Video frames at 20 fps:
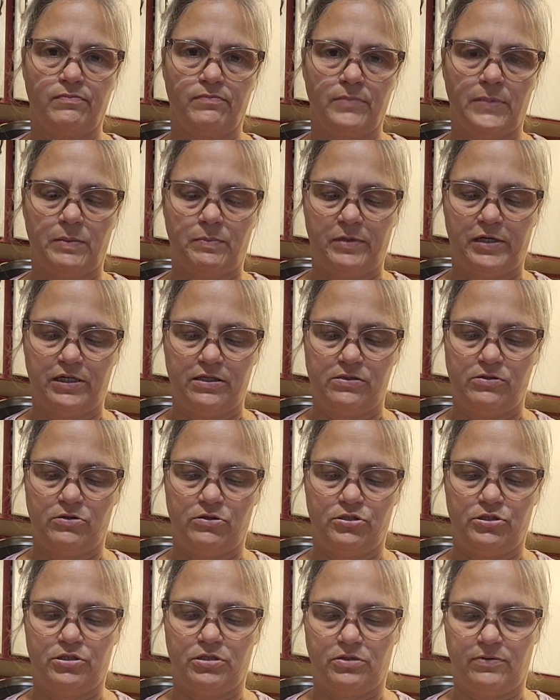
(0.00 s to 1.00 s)
Might be easier
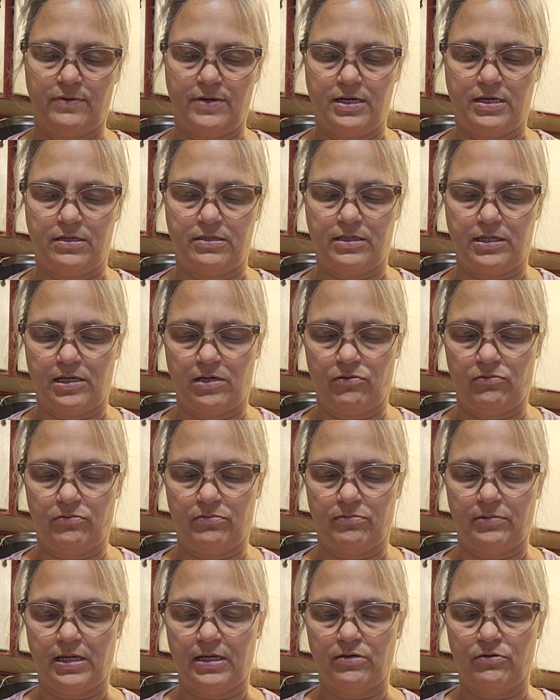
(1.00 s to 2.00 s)
just to write it down.
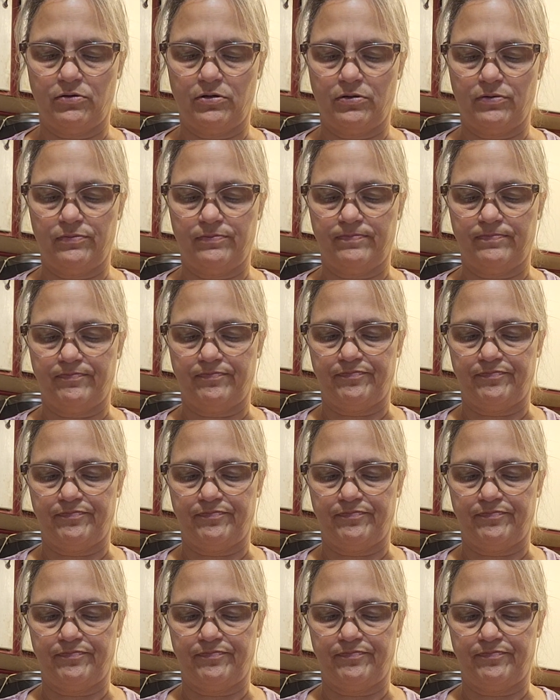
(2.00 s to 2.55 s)
I don't know.